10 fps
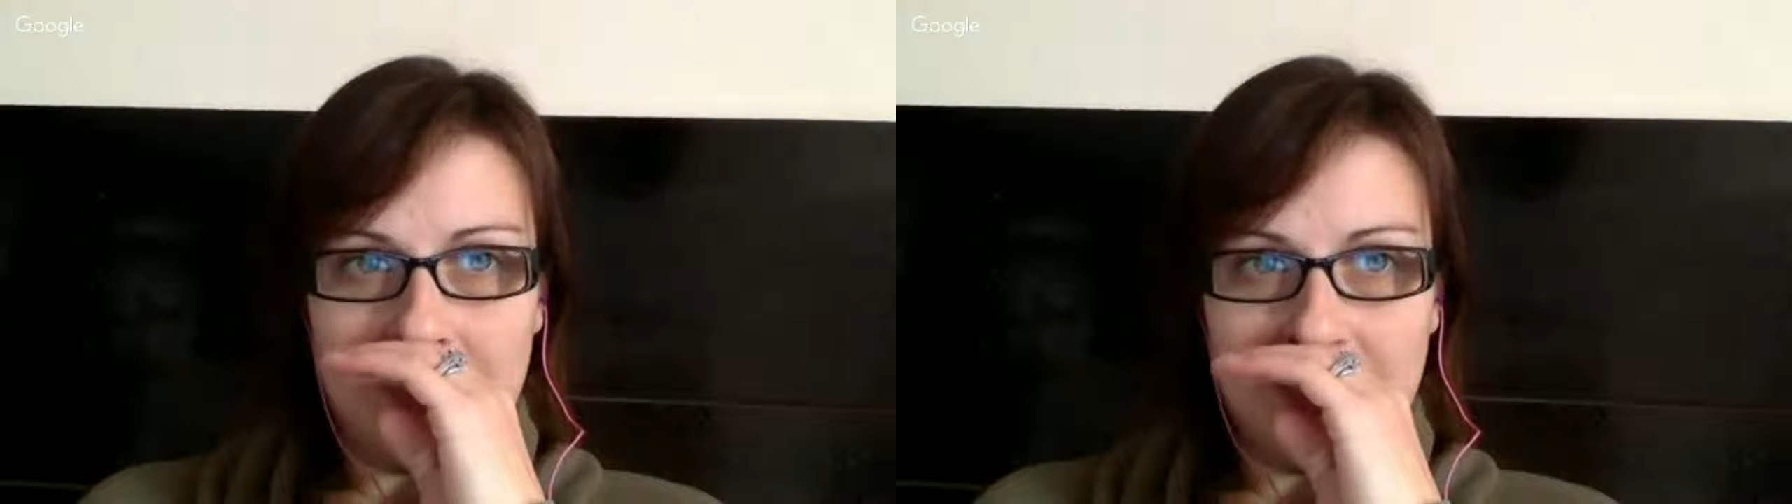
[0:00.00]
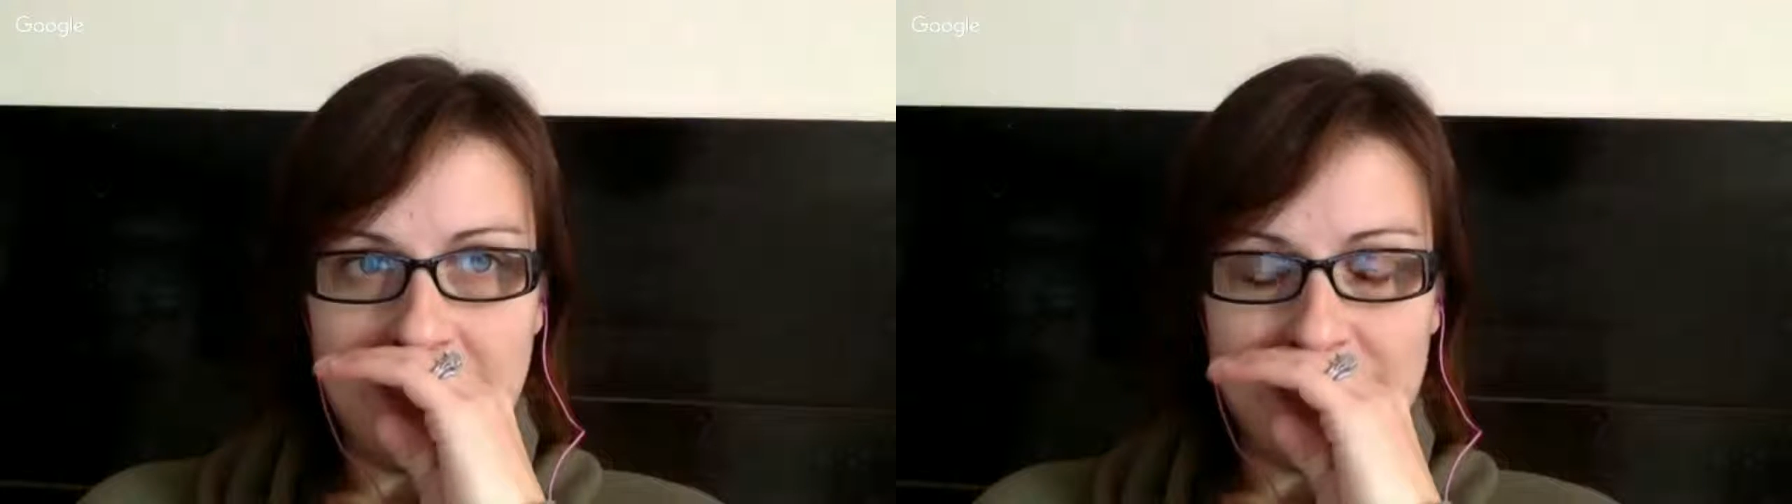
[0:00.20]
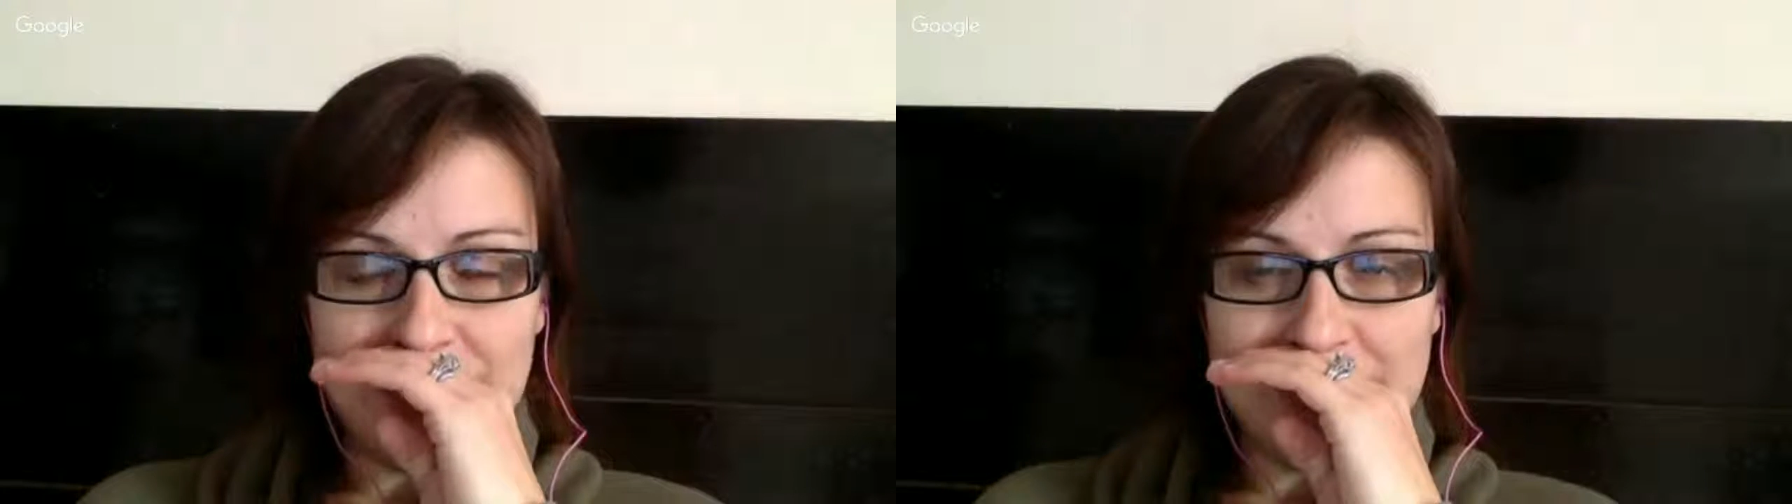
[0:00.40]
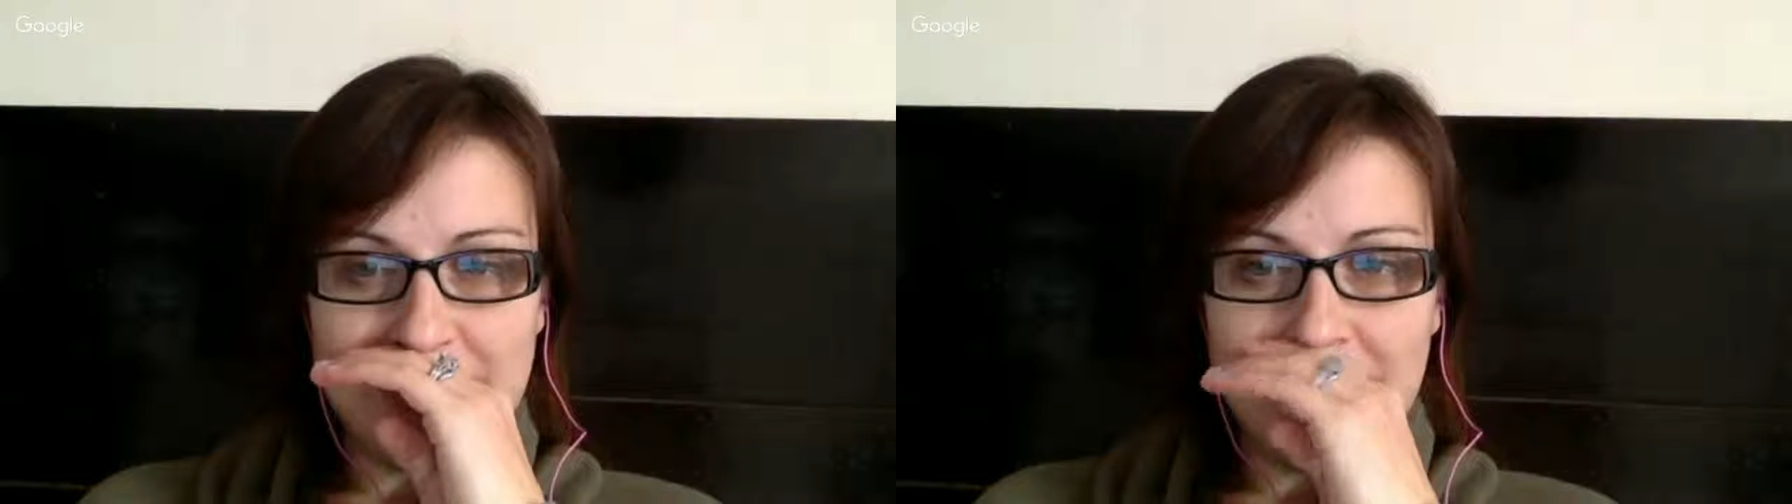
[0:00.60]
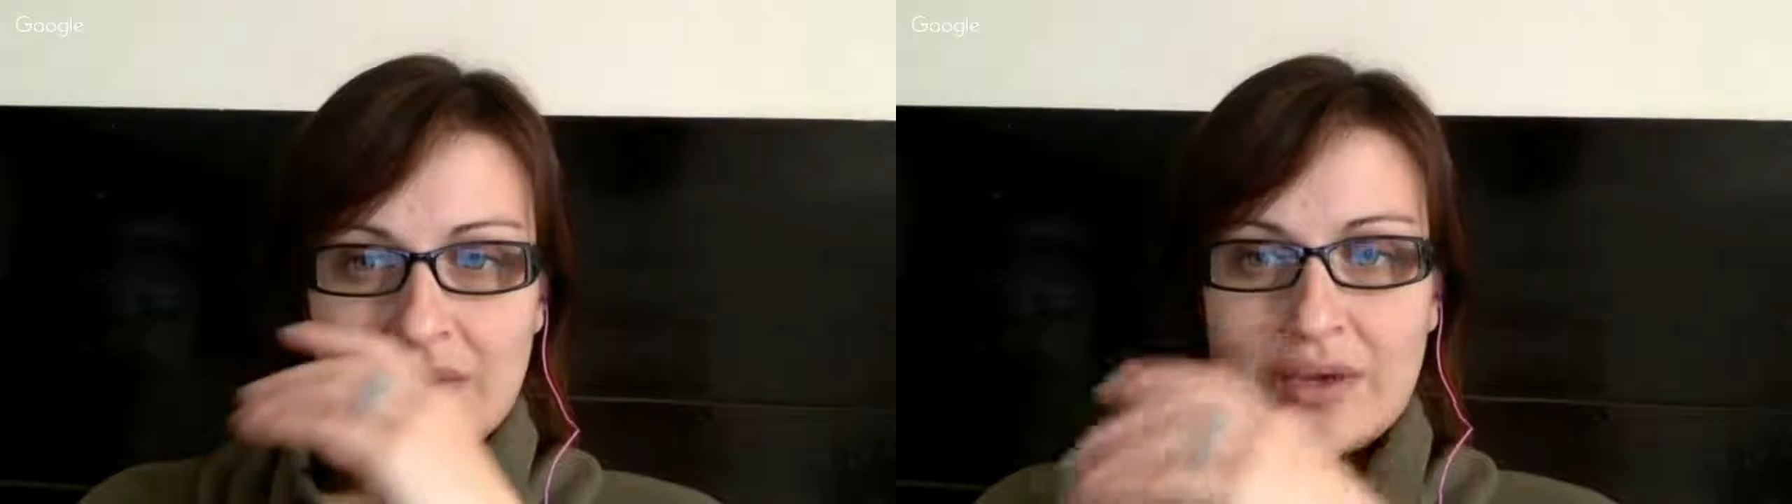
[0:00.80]
the other
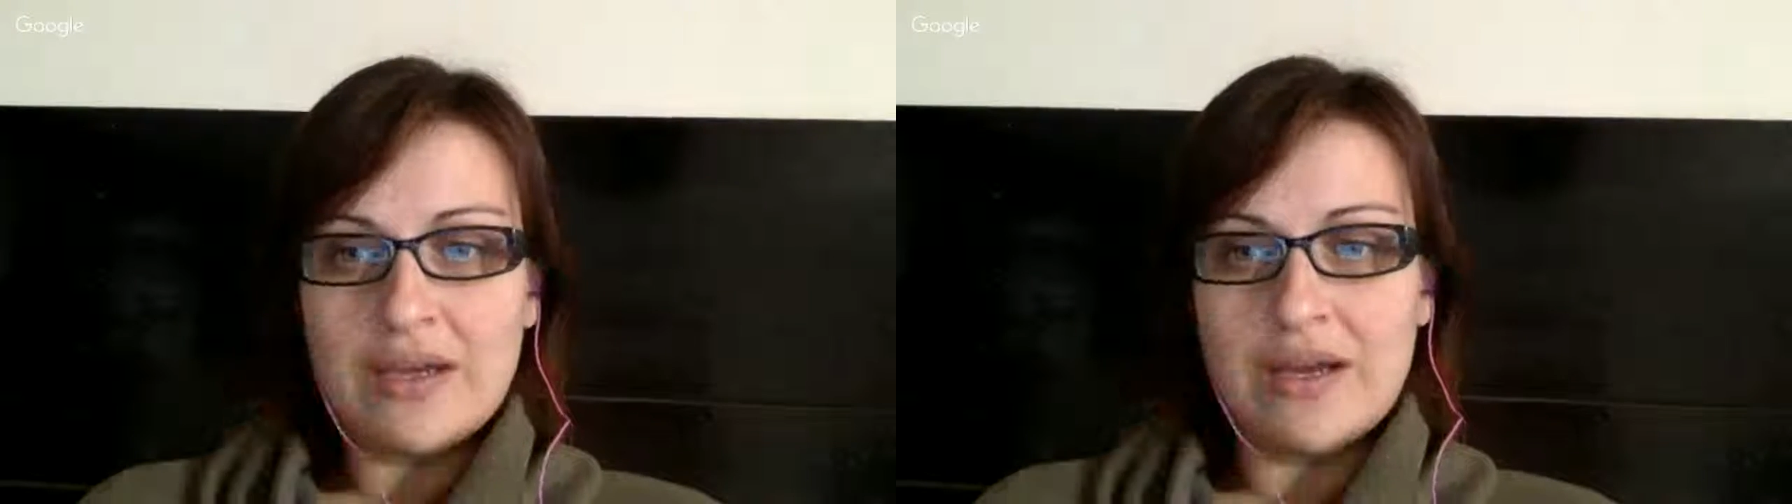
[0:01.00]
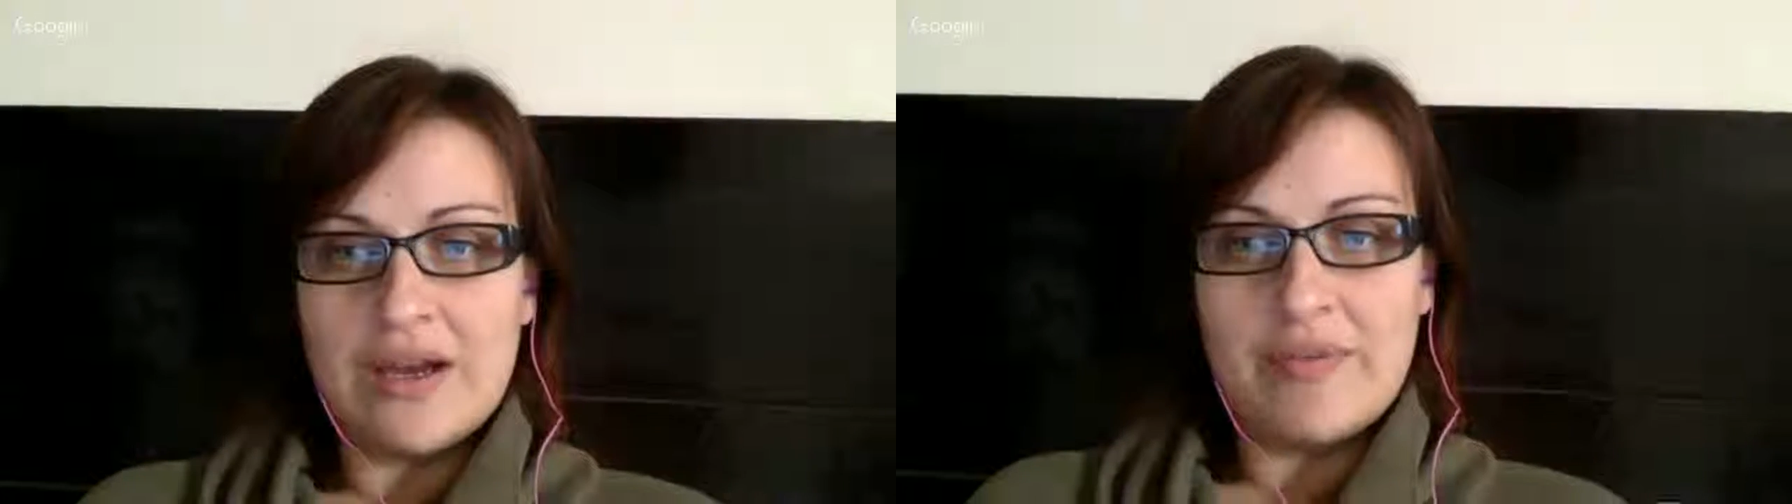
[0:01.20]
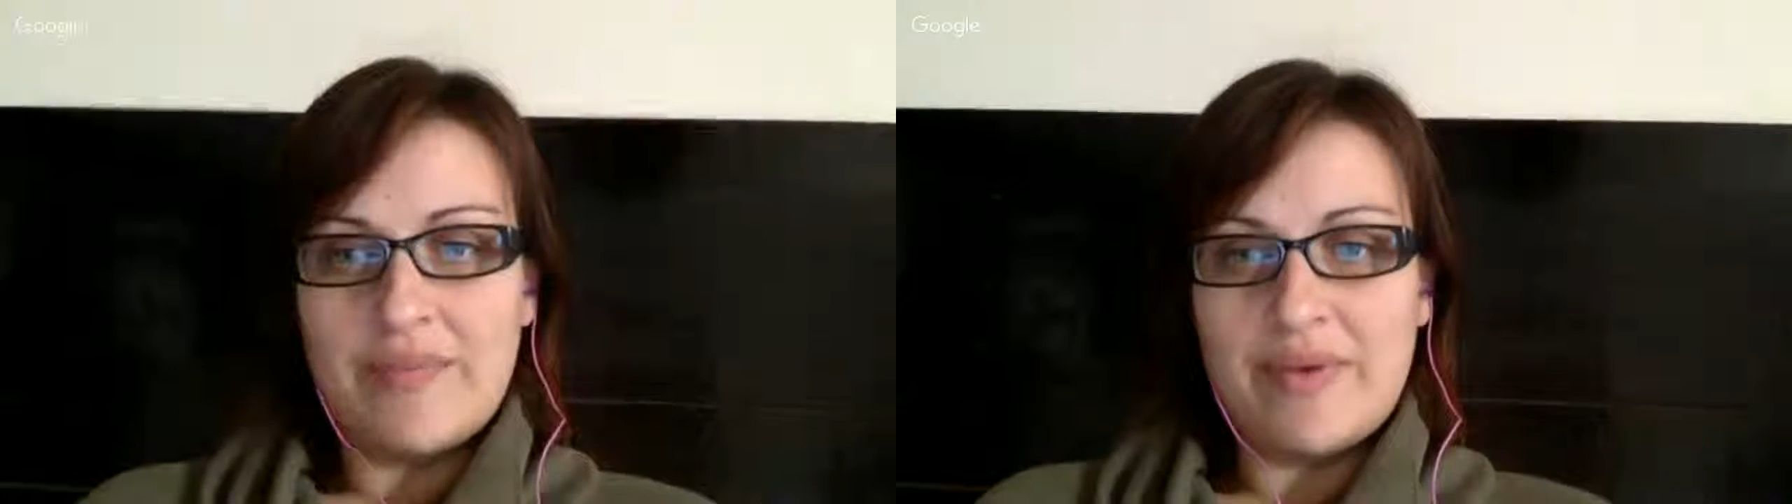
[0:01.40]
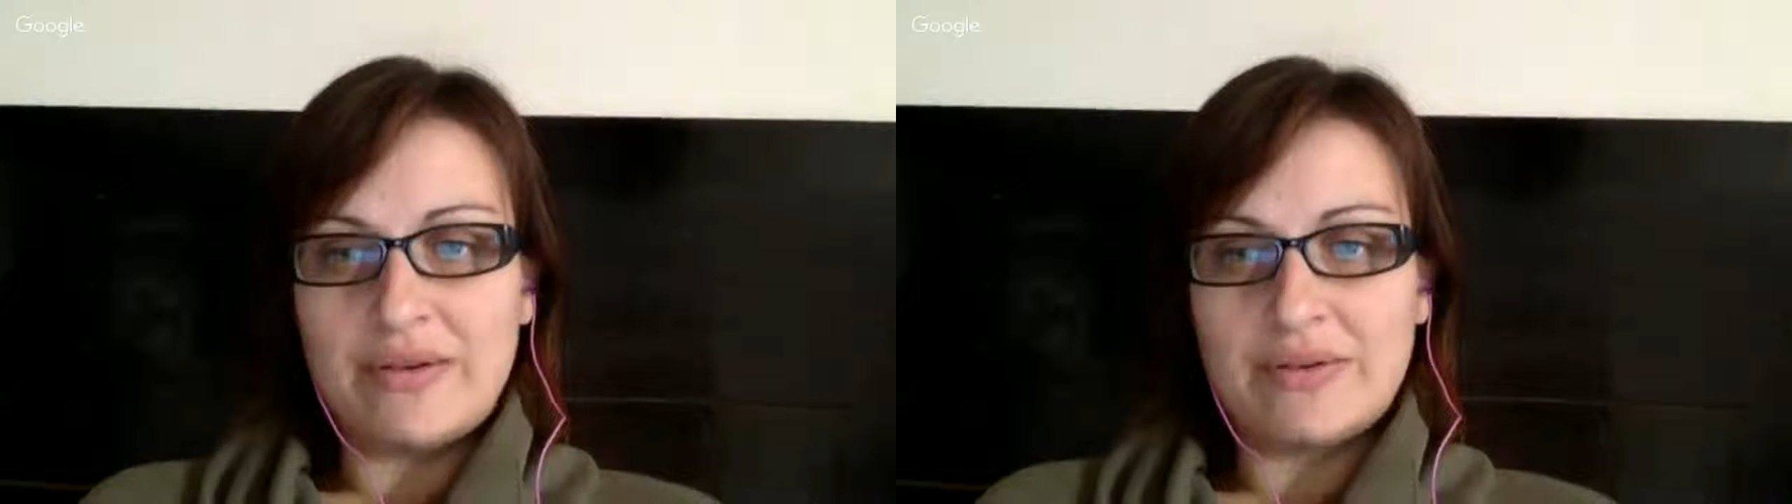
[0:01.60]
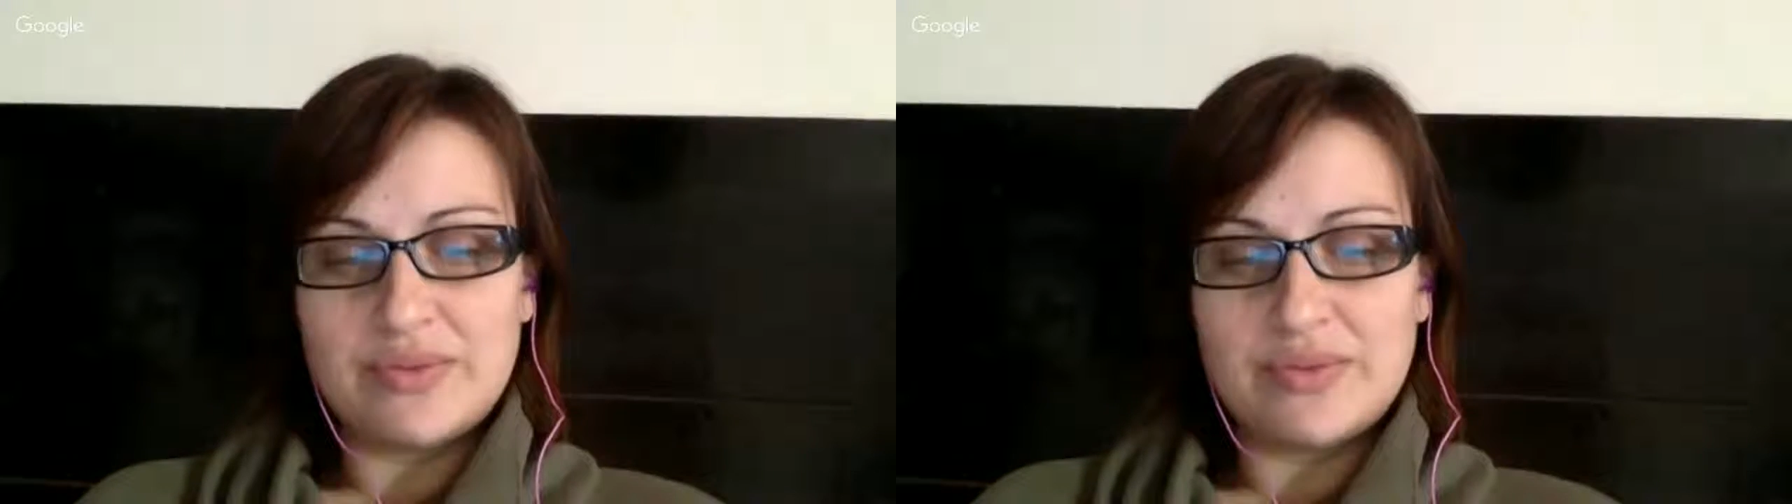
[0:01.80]
day, I was